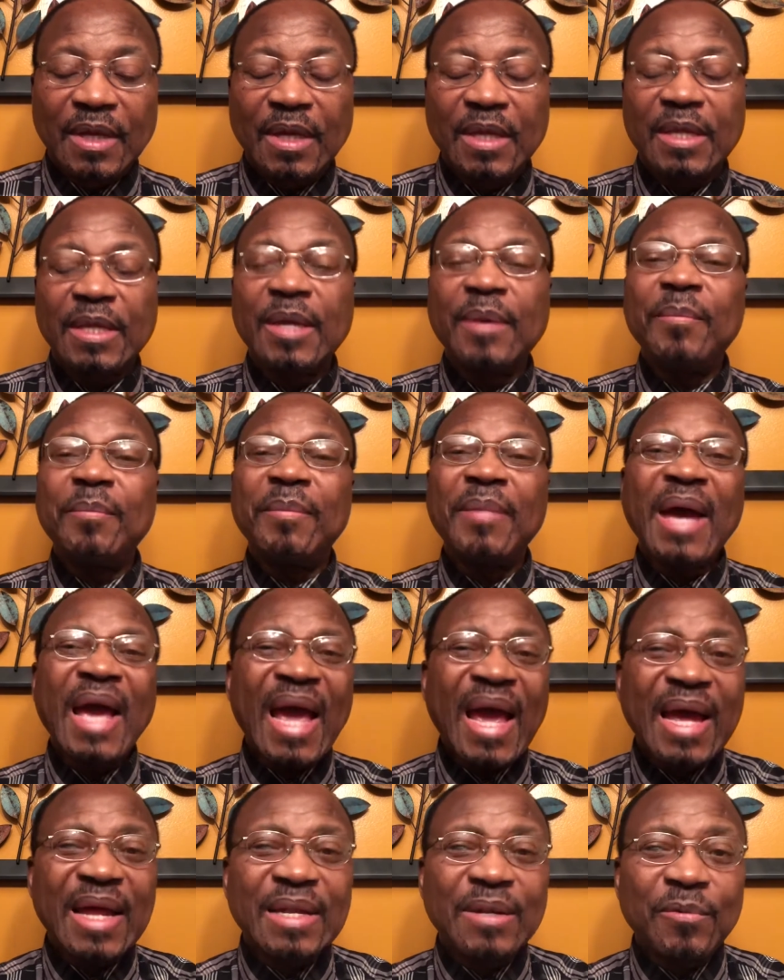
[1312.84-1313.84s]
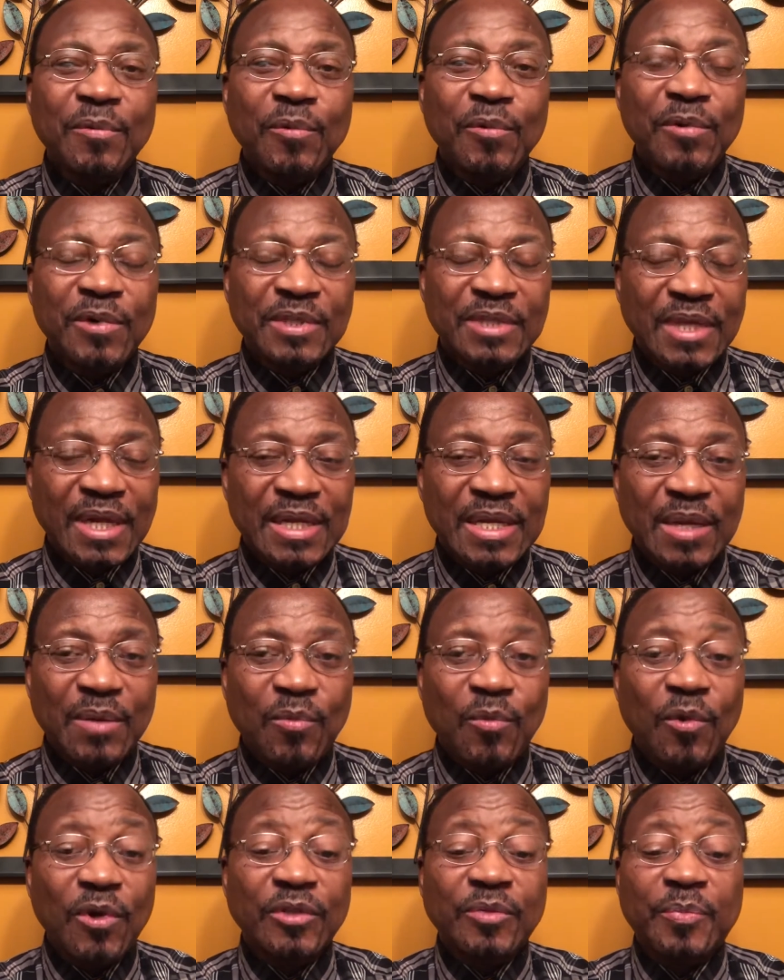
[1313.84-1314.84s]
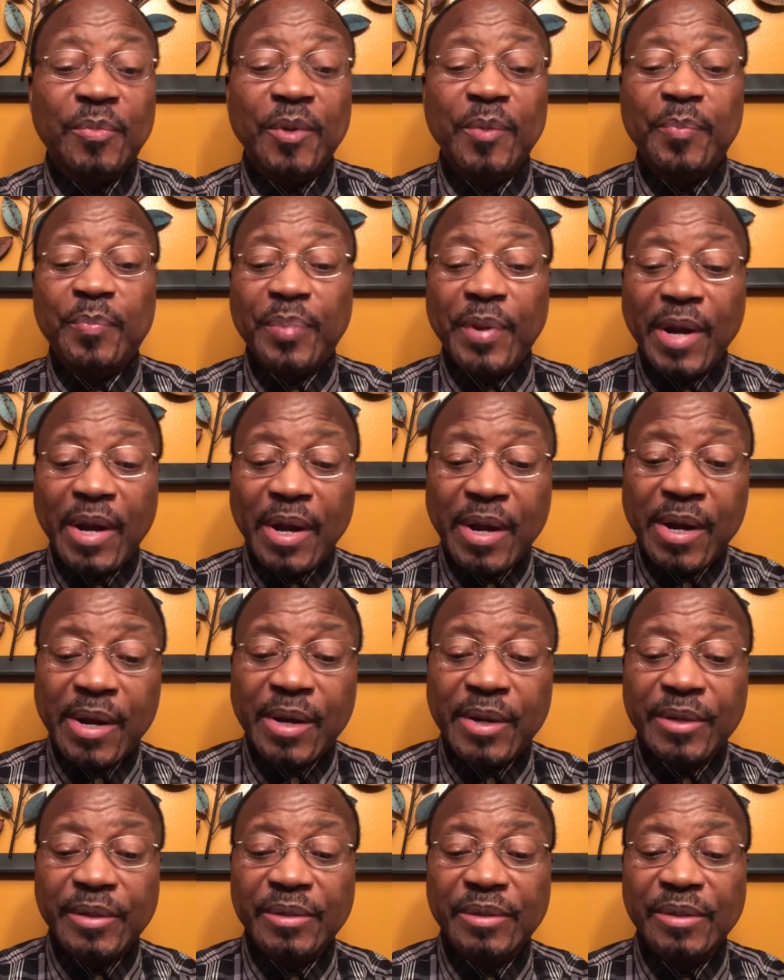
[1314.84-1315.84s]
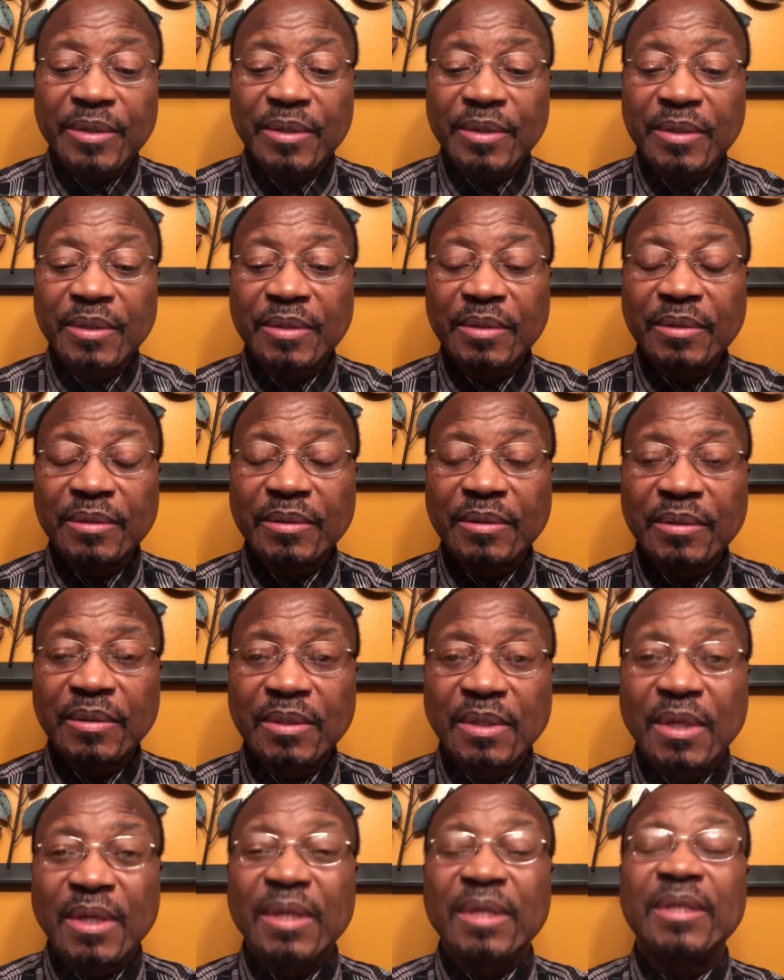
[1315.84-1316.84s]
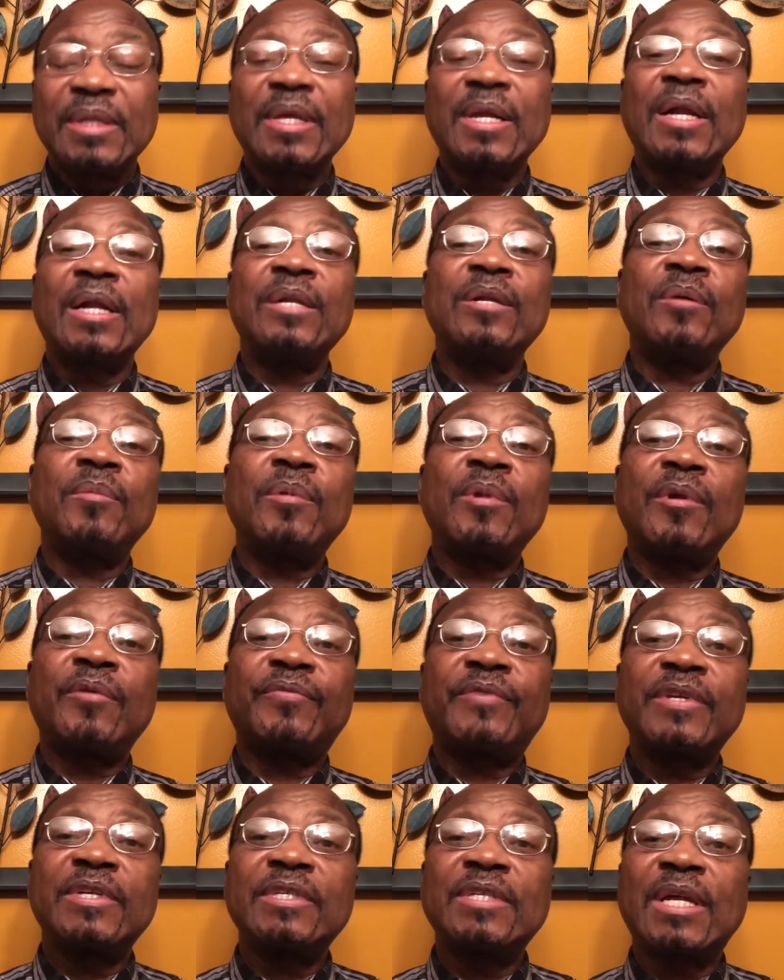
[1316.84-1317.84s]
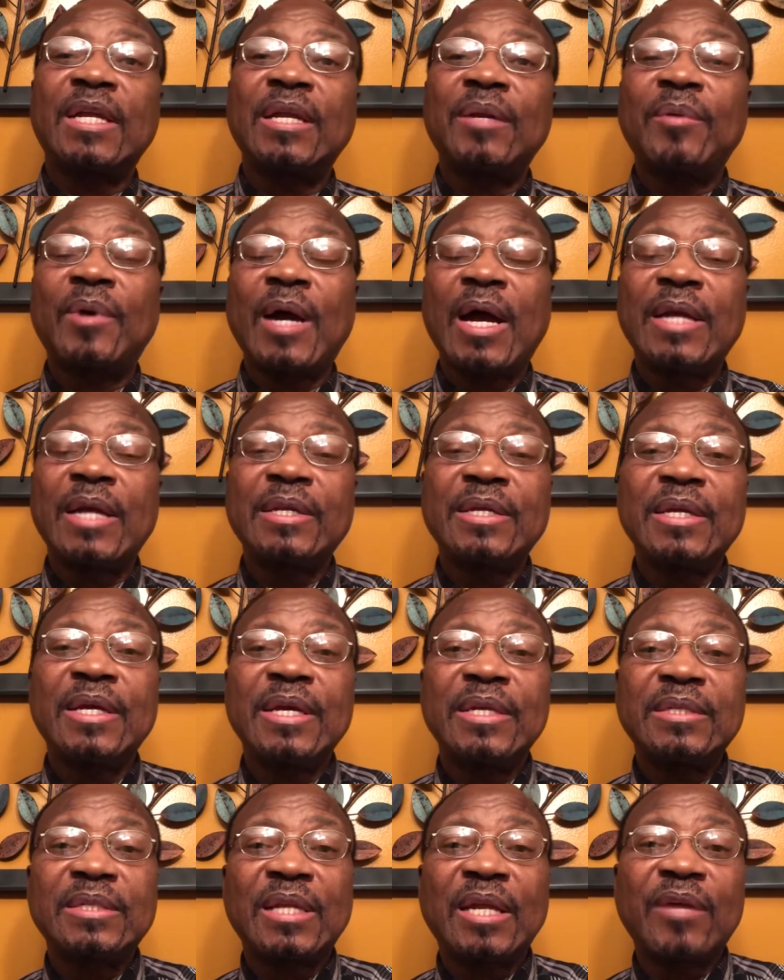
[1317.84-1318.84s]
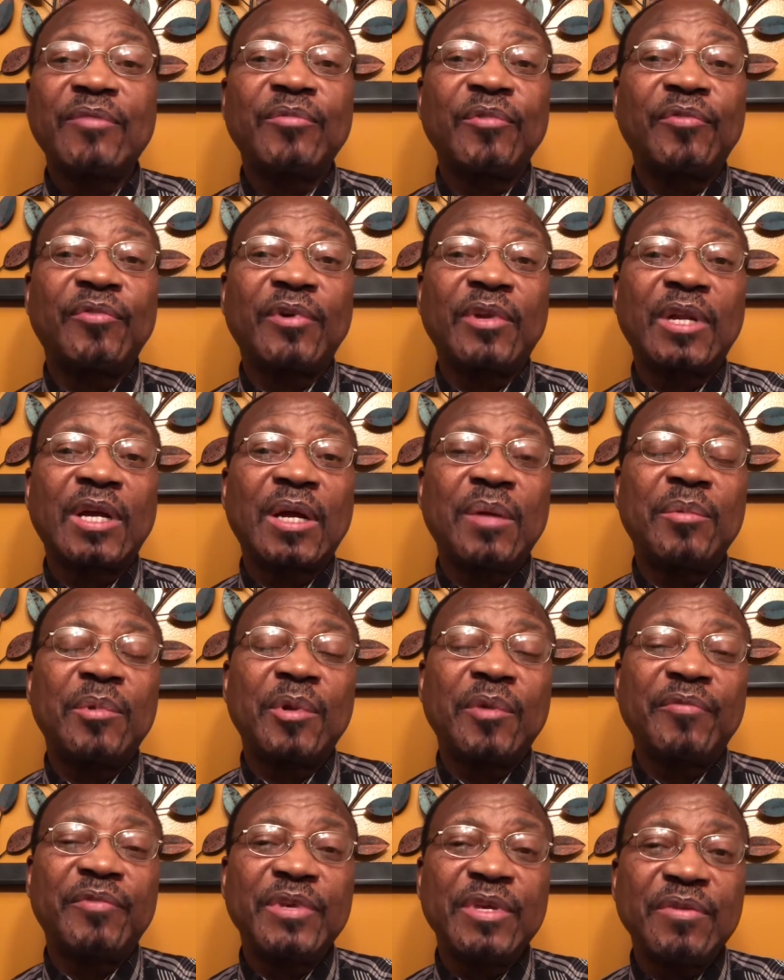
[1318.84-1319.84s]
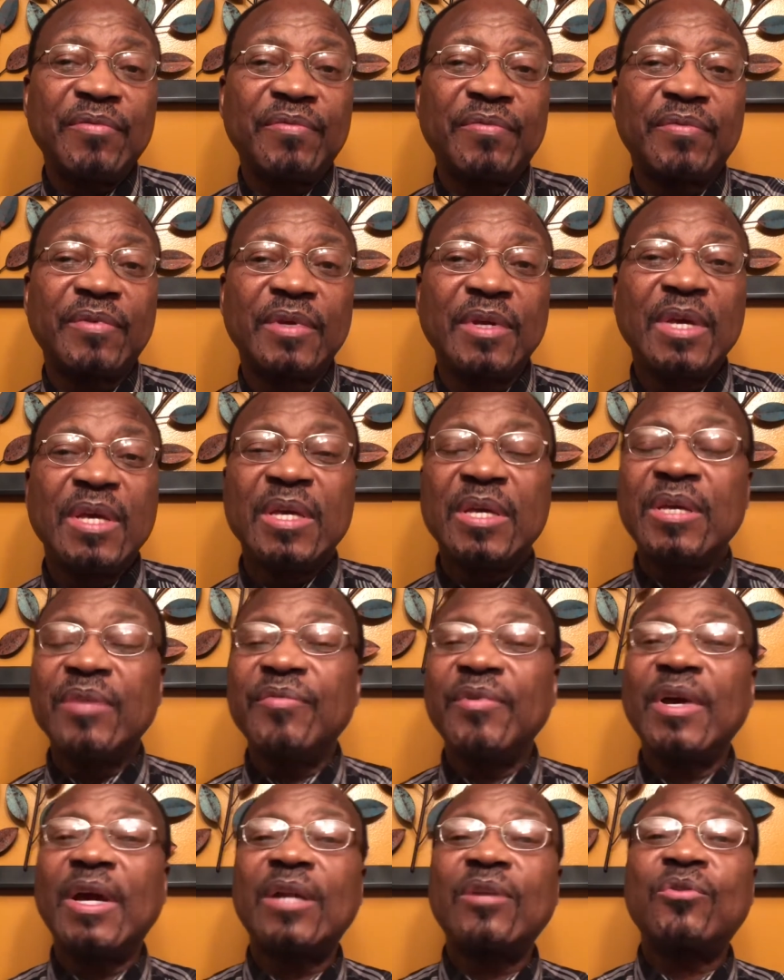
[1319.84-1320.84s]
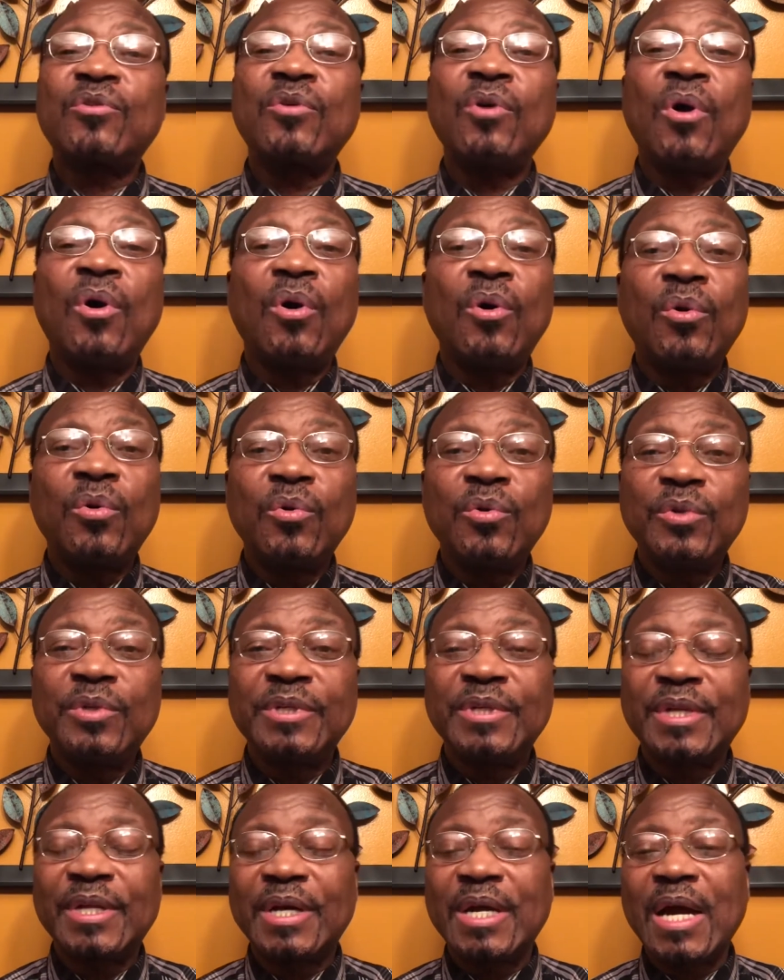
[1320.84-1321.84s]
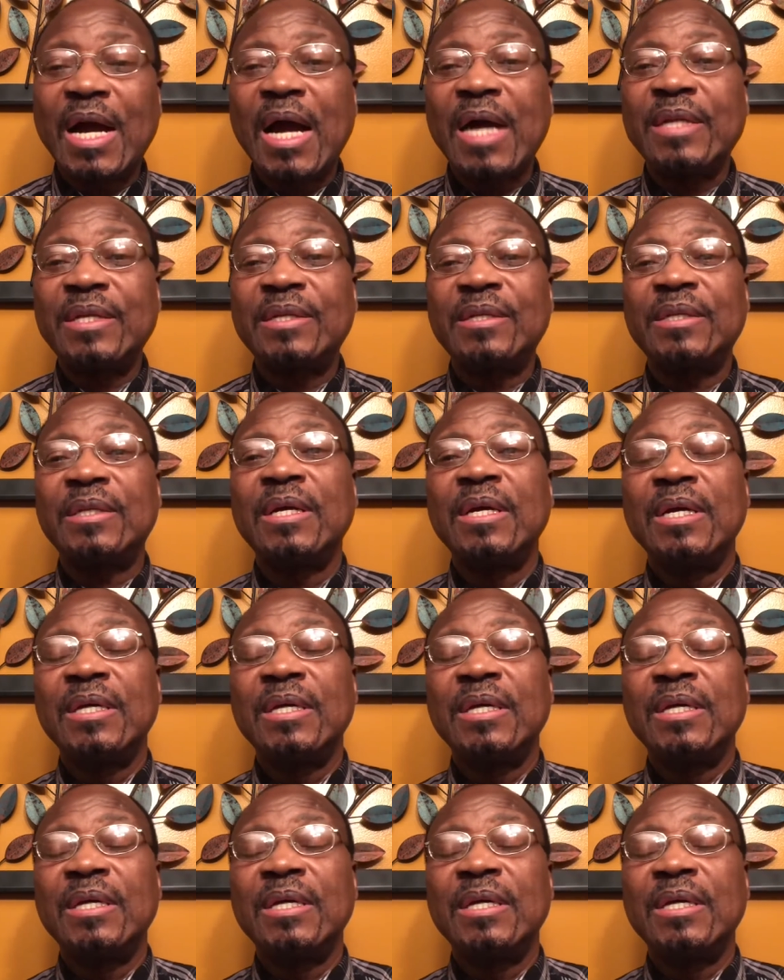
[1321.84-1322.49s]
The man who was Adam was prepared. There are a number of things Adam had in his life before the coming of Eve. He even had gold in the garden.